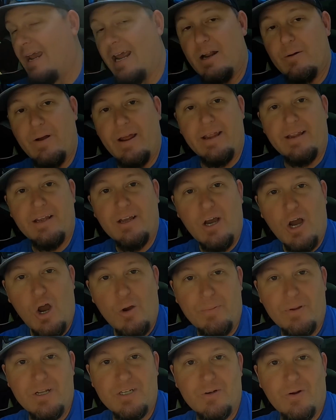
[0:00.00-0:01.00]
Anyway,
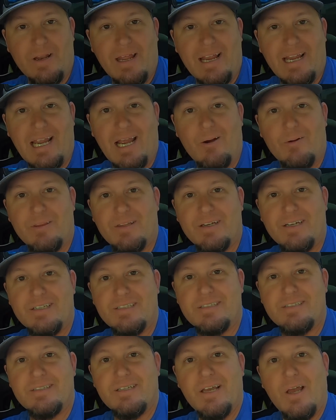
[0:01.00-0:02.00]
hope you enjoyed hanging out with
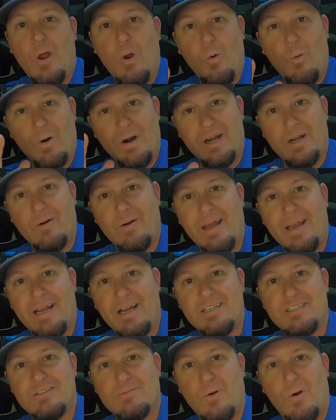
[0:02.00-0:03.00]
us. We're gonna go hang
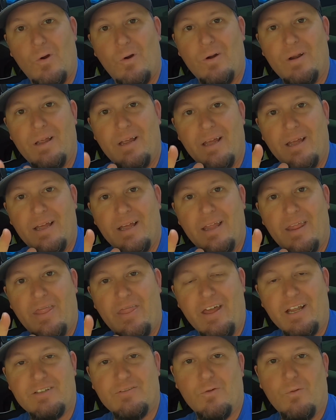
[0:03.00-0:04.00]
out some more.
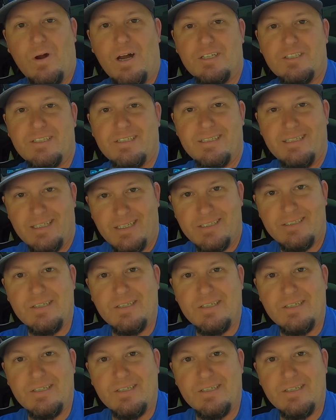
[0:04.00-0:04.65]
Thanks for watching.